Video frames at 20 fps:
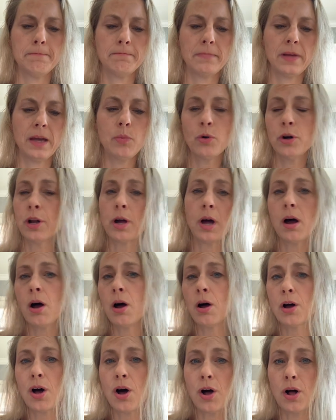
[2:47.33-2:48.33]
And we're not
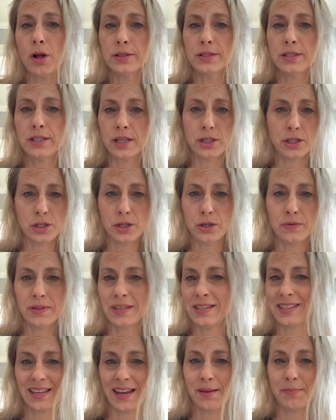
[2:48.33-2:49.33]
all called to do the
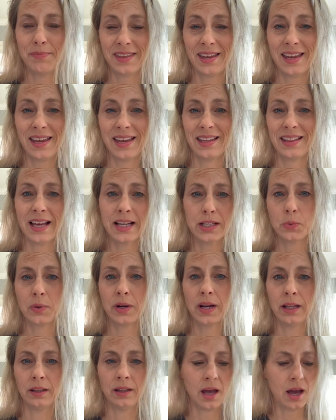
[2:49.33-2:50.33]
same thing. That's
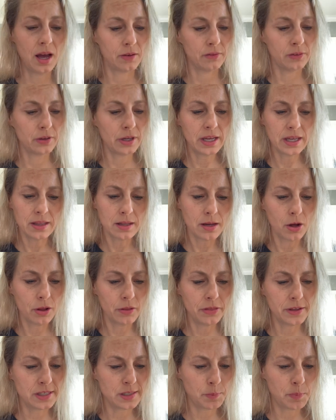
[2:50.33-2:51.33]
what I love. Look at all
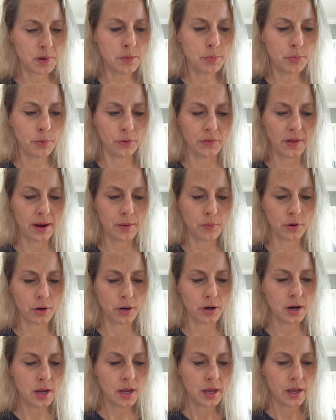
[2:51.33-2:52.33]
these people that
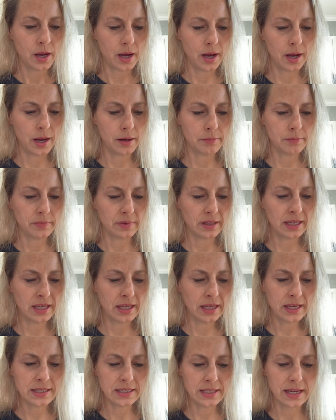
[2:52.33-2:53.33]
were
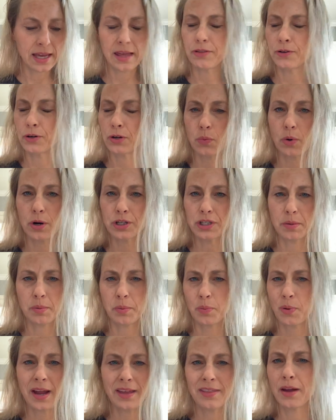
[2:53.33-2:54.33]
getting together to worship and
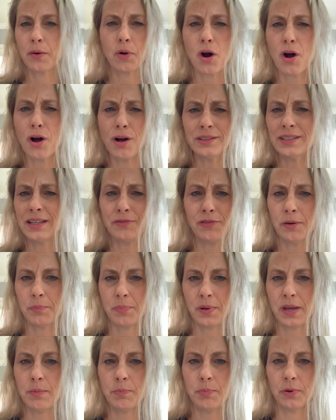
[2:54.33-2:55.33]
pray. They were all different
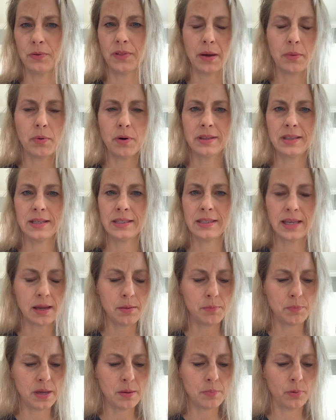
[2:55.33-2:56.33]
people. They weren't the
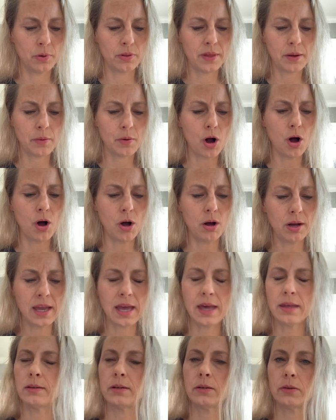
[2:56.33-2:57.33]
same people, and they were all
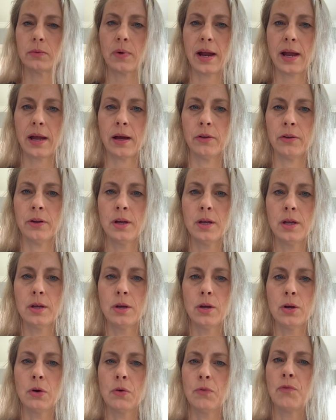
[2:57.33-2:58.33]
gathered around
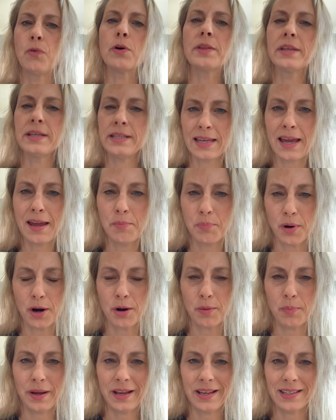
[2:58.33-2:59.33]
for the same
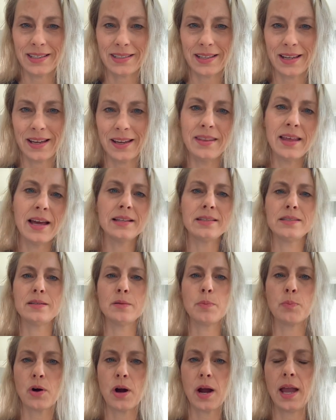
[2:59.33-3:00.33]
purpose, and that's
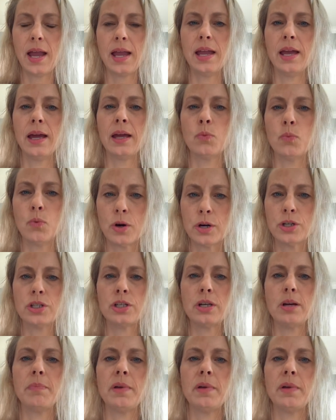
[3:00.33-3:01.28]
to pray and worship